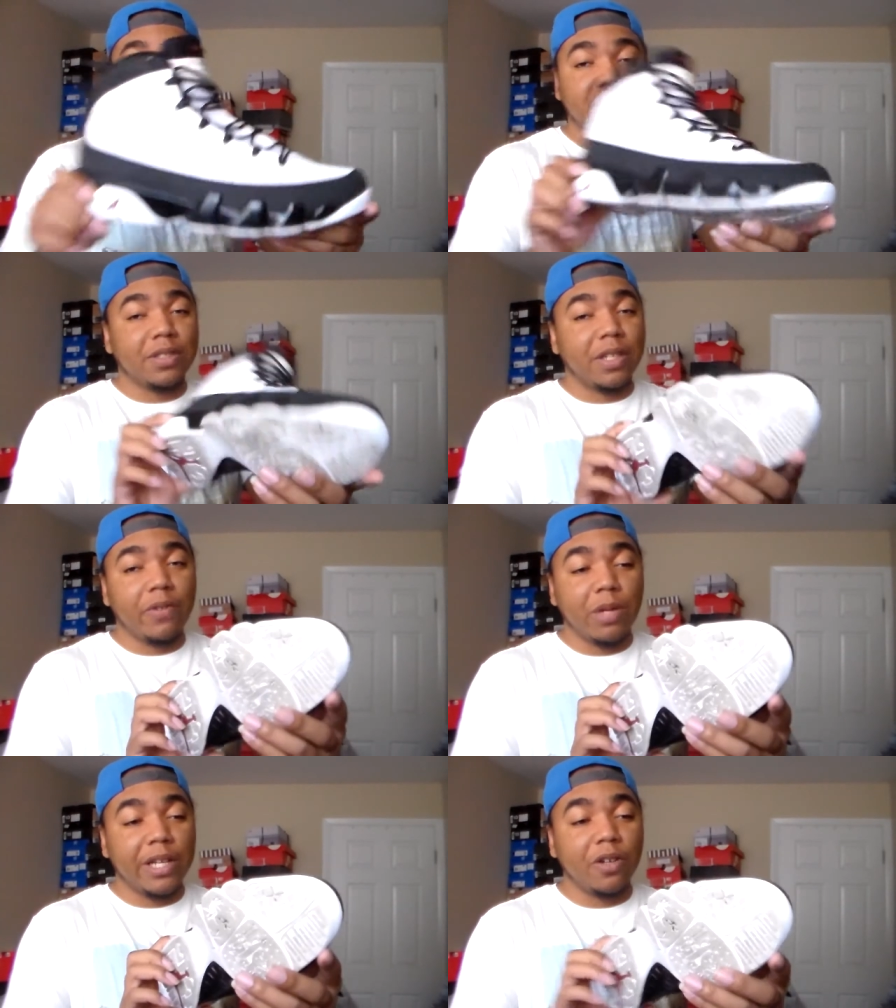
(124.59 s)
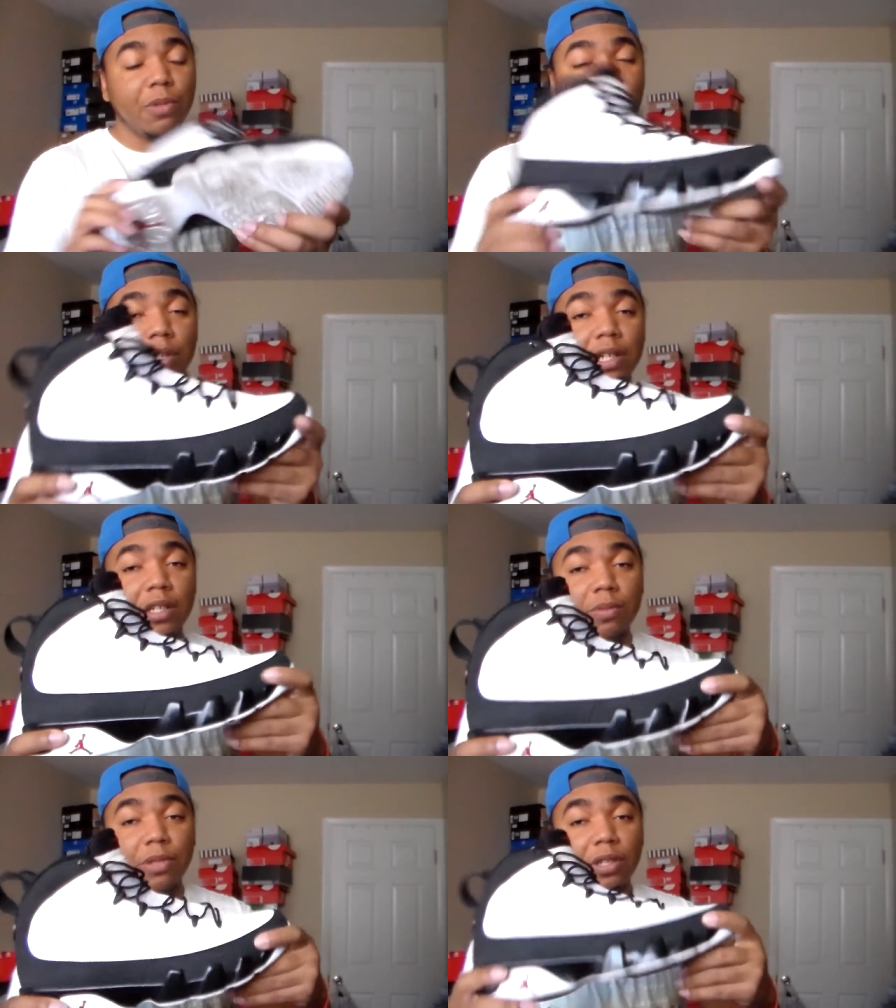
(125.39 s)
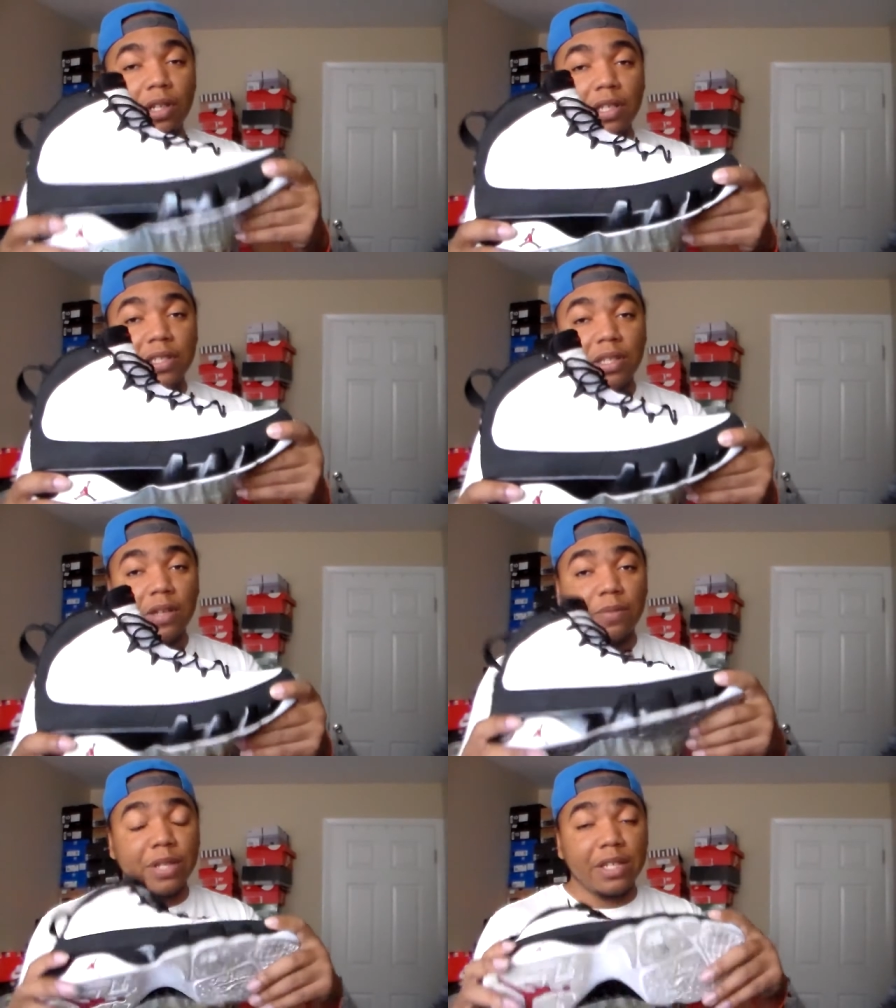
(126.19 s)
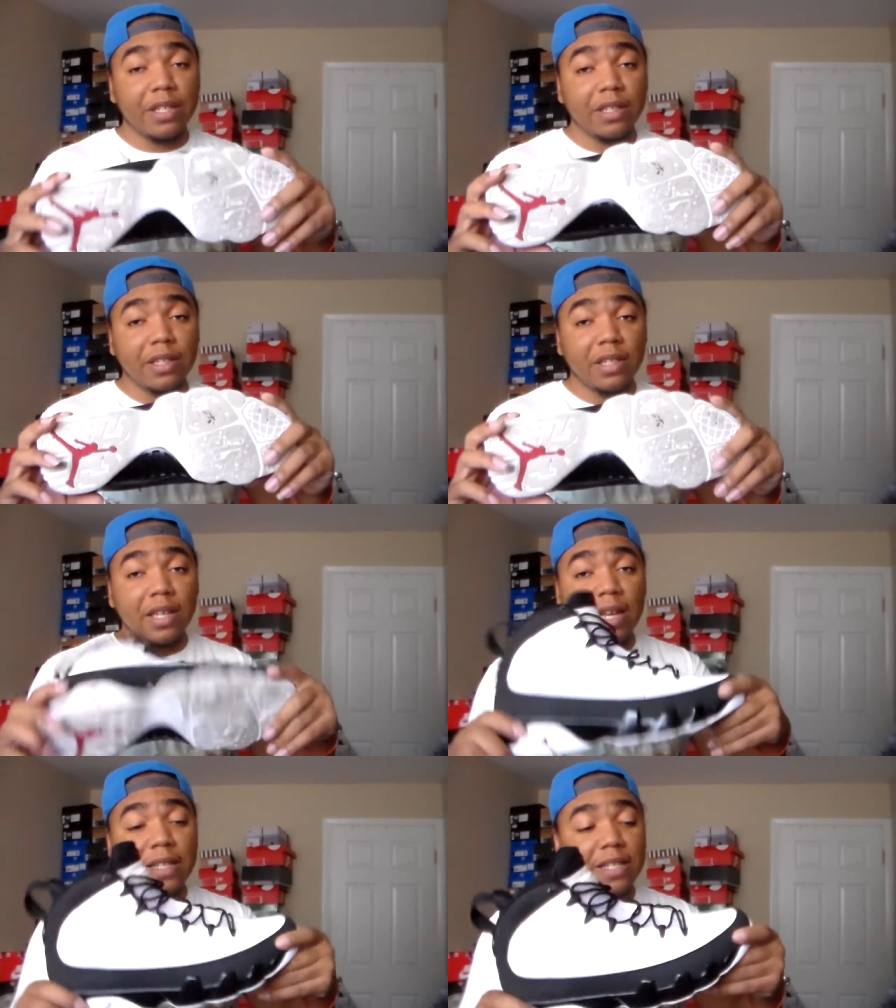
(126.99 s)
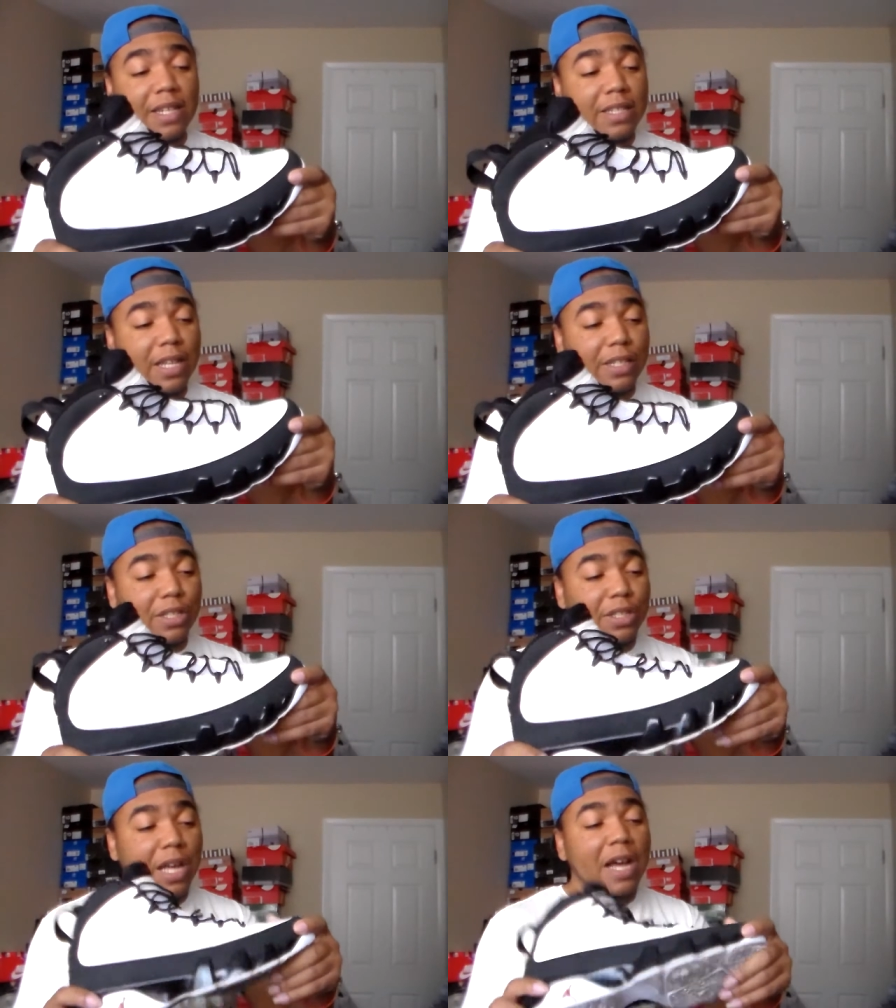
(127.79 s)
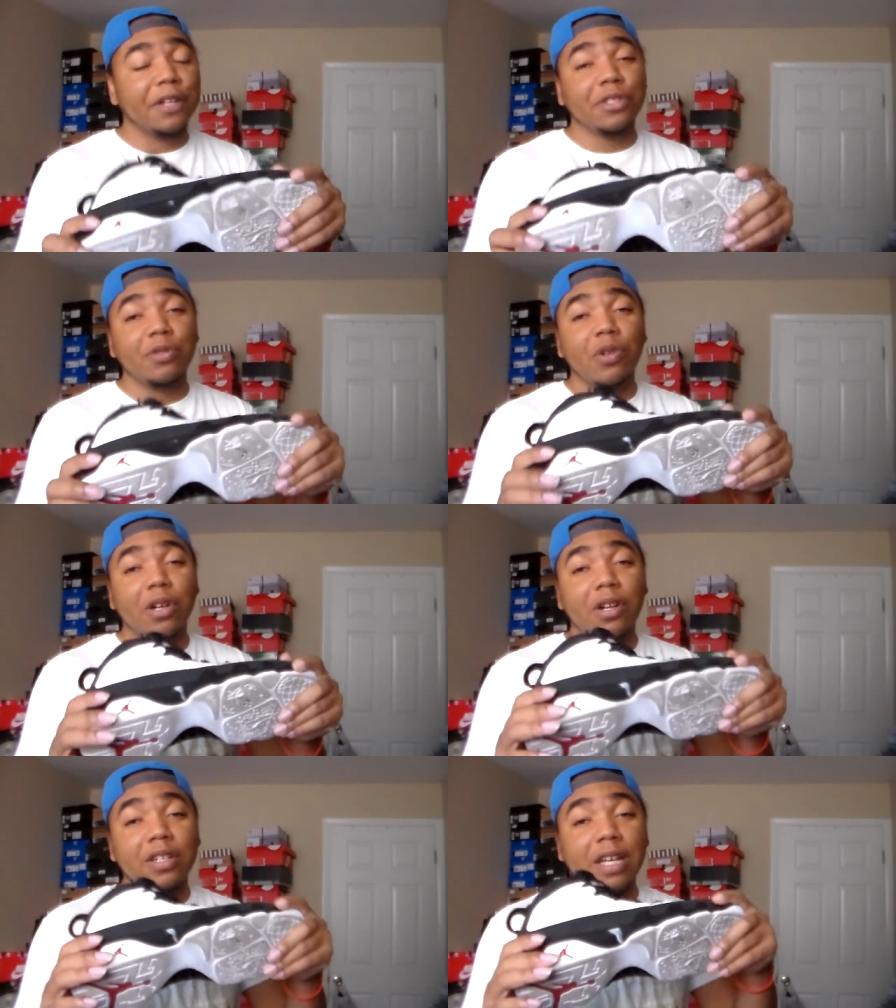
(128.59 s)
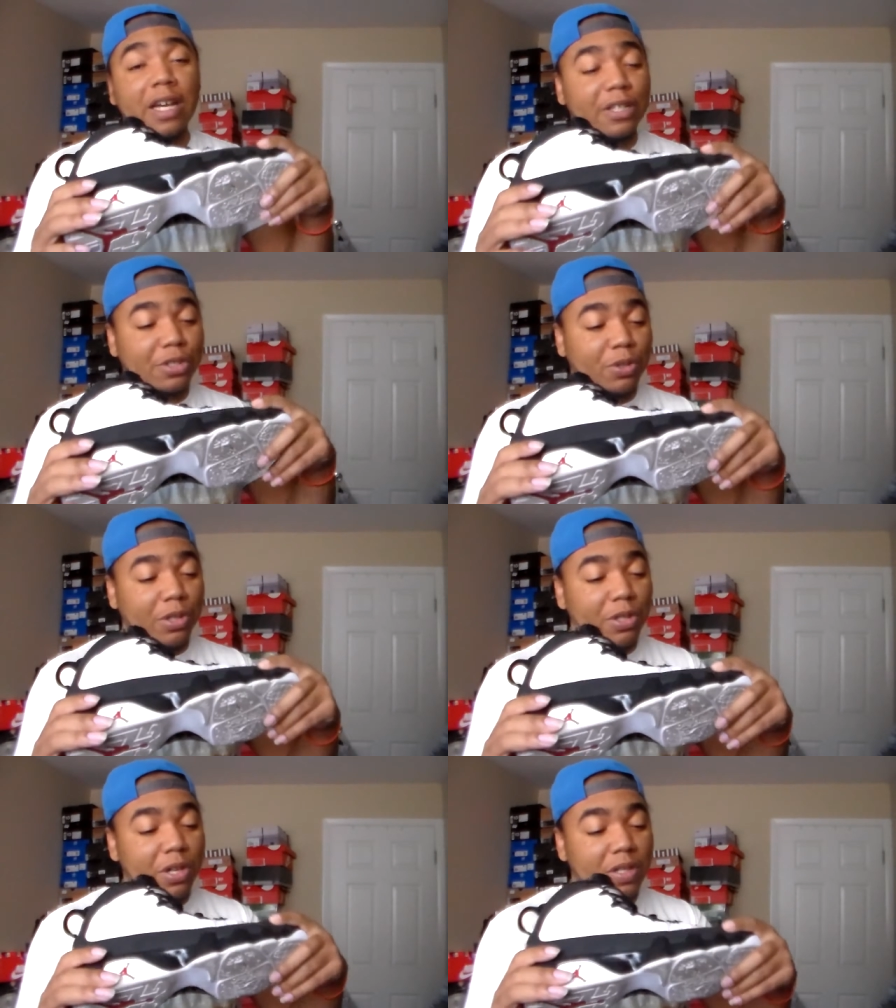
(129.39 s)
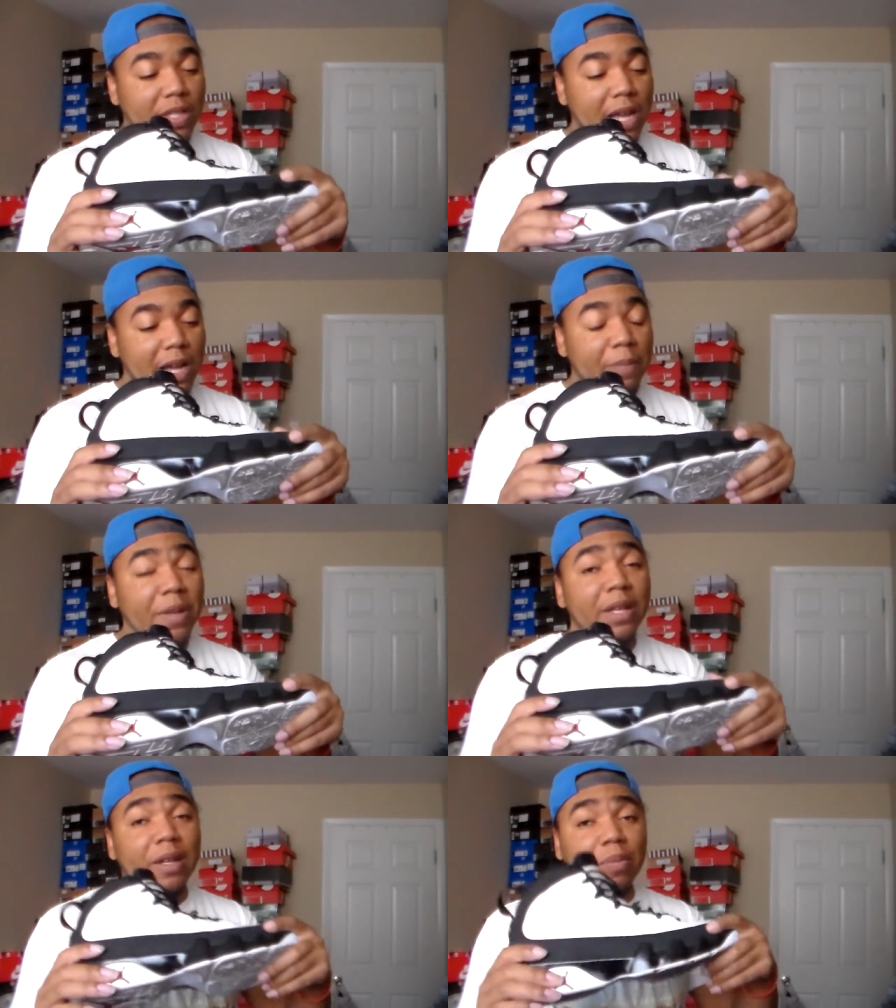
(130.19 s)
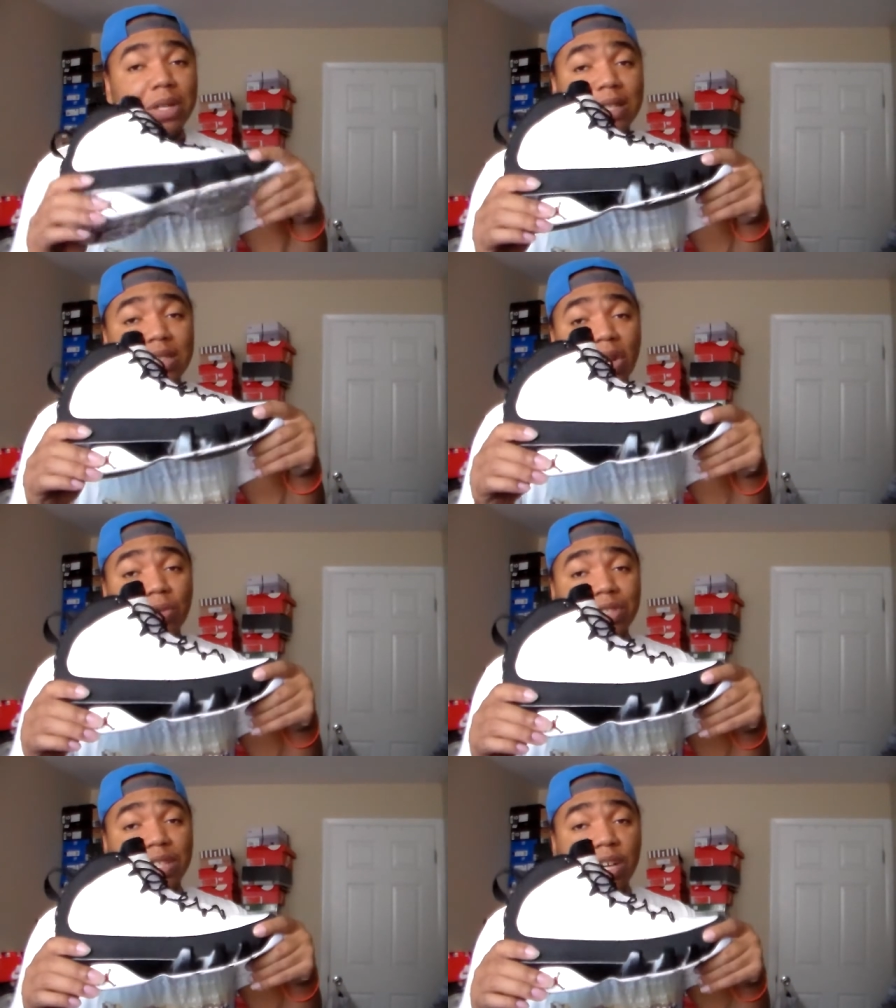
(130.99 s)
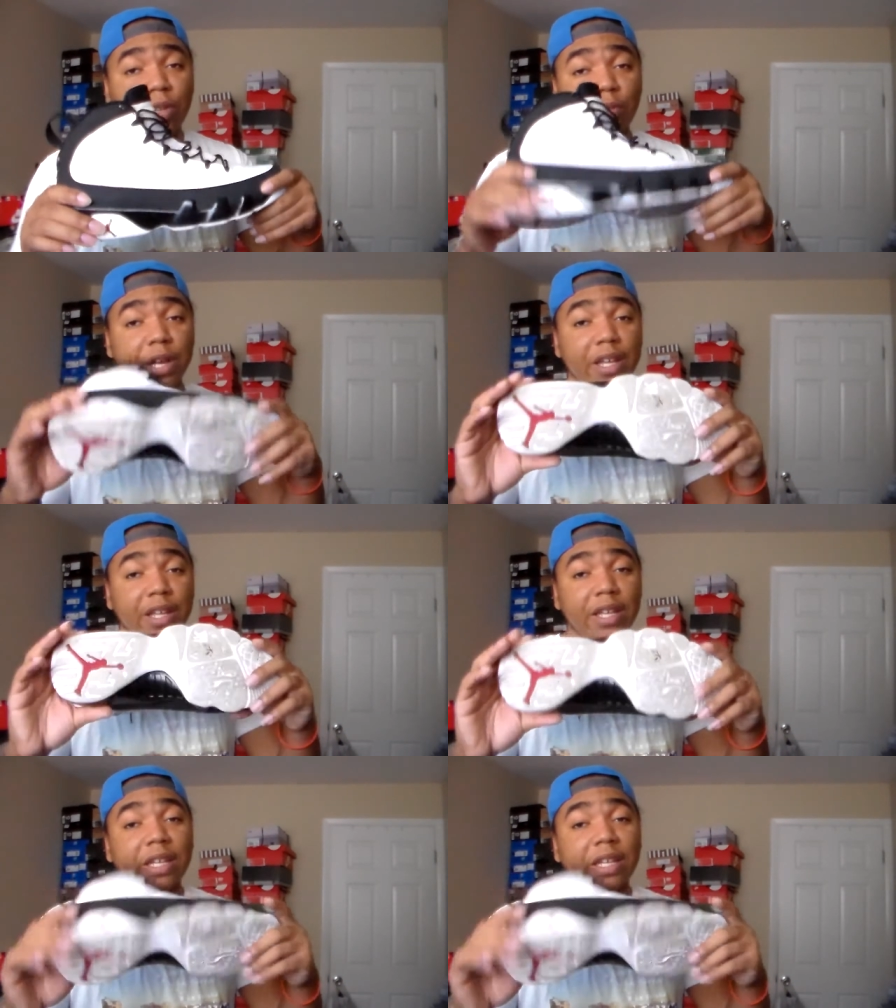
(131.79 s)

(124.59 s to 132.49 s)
Cause everybody gonna be wearing them and all this stuff, man. I ain't saying it's like the hottest shoe, all, uh, the hottest Jordan all time, but it's the OG colorway.